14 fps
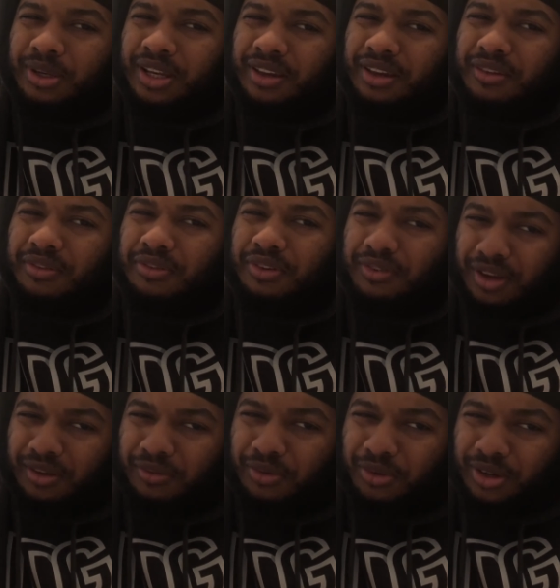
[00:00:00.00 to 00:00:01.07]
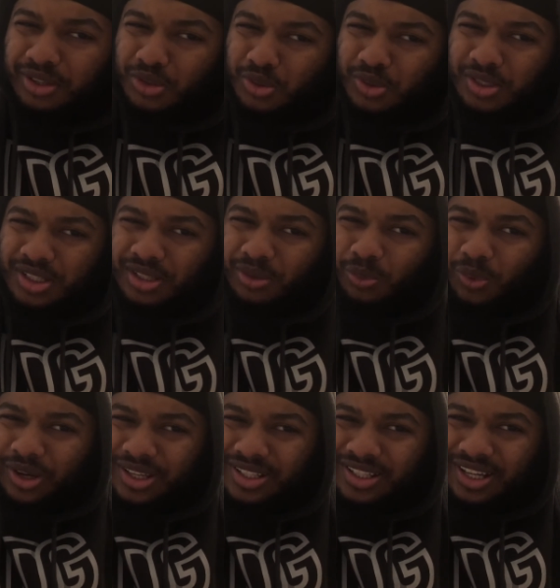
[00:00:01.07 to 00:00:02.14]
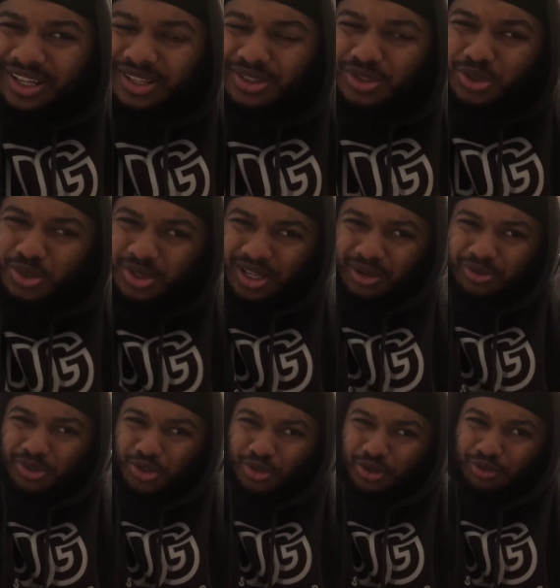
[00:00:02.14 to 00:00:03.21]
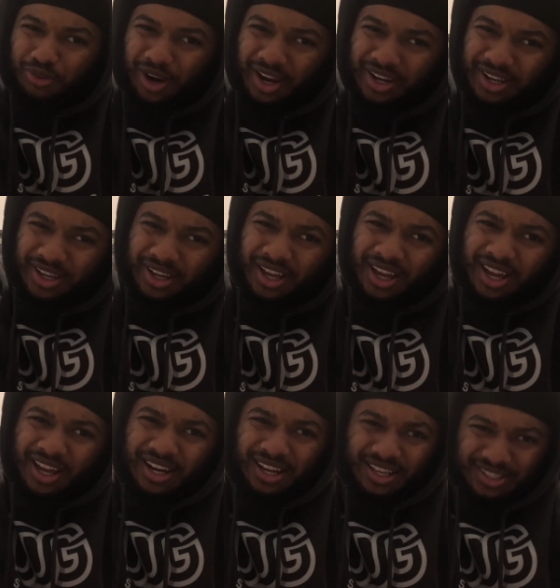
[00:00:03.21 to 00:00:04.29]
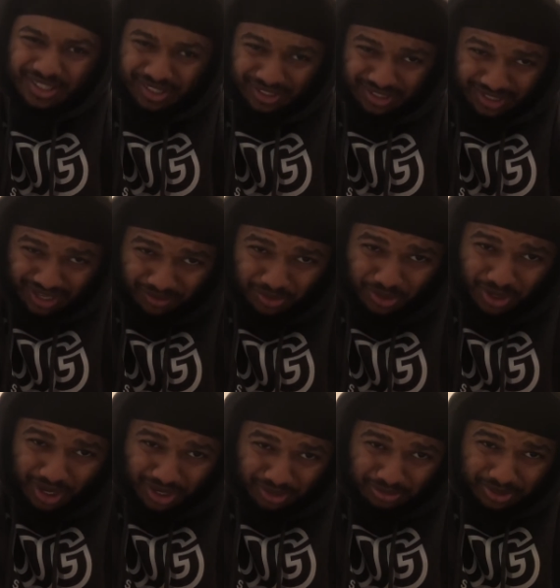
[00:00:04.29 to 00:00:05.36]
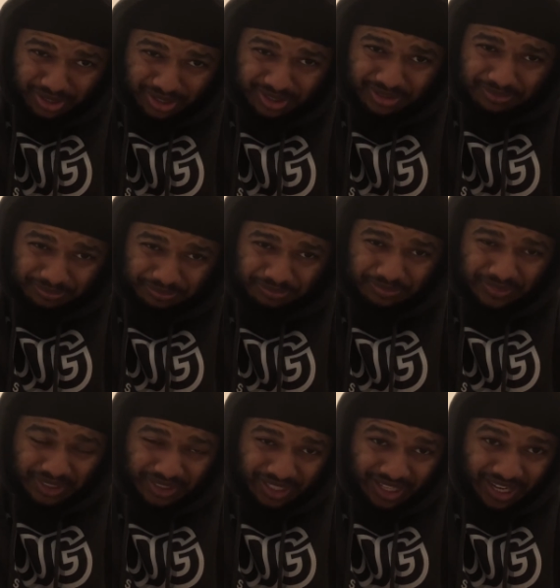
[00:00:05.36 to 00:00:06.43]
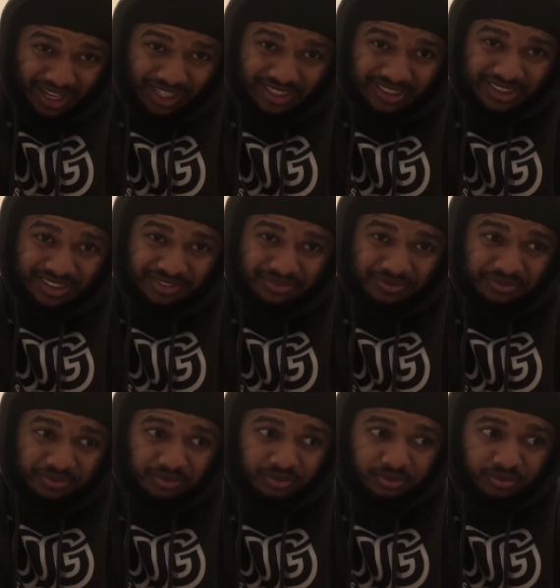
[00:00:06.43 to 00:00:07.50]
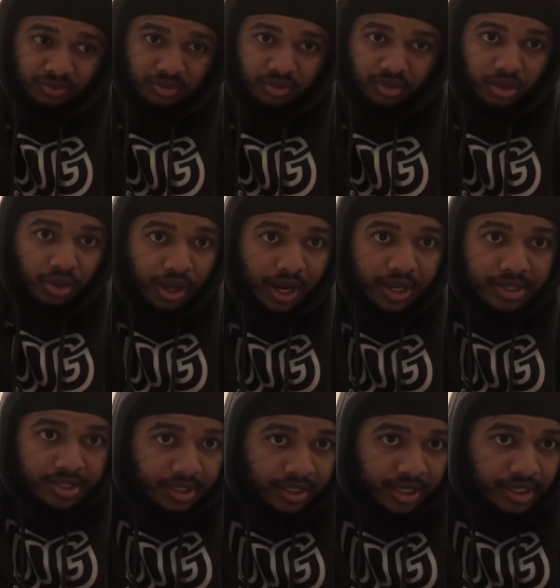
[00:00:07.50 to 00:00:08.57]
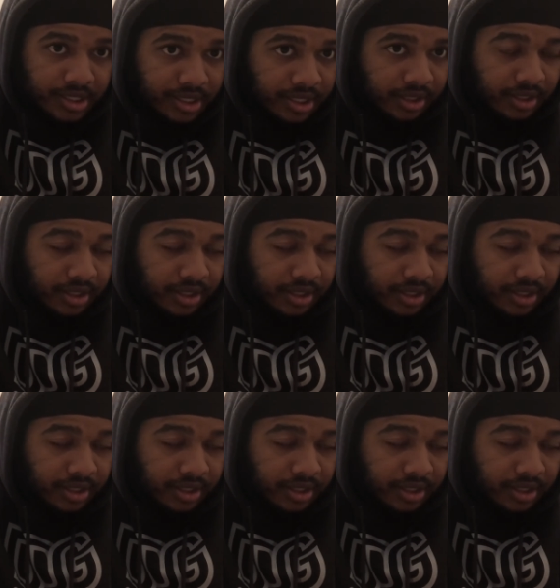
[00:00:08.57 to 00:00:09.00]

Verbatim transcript: they give you give you Tuesday and Wednesday, Tuesday and Friday, that's the time you gotta be in class. You gotta take that shit.